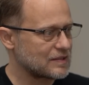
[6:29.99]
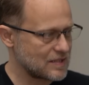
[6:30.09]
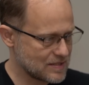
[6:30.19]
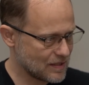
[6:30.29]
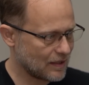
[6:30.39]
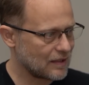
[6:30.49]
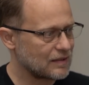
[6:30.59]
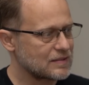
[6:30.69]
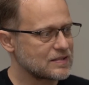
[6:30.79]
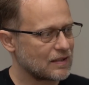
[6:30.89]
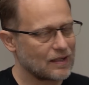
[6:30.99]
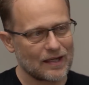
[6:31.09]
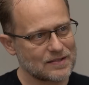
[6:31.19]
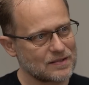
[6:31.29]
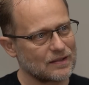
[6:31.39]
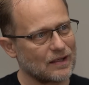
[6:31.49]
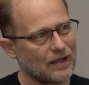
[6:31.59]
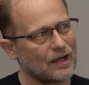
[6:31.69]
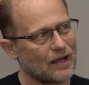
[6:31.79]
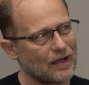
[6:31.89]
decided to exit. And
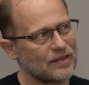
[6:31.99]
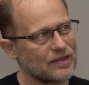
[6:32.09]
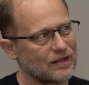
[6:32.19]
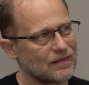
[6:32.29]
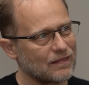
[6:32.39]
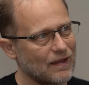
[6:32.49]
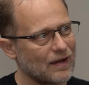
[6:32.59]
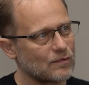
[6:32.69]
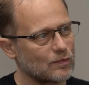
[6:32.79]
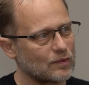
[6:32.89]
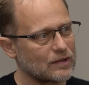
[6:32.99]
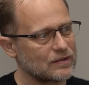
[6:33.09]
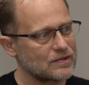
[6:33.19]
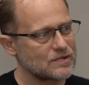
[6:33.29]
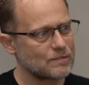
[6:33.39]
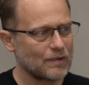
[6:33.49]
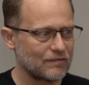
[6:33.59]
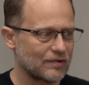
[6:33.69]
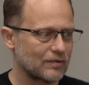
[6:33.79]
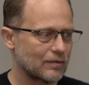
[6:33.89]
I think that was
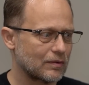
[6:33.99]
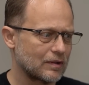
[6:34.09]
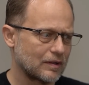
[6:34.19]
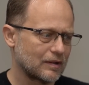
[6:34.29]
pivotal,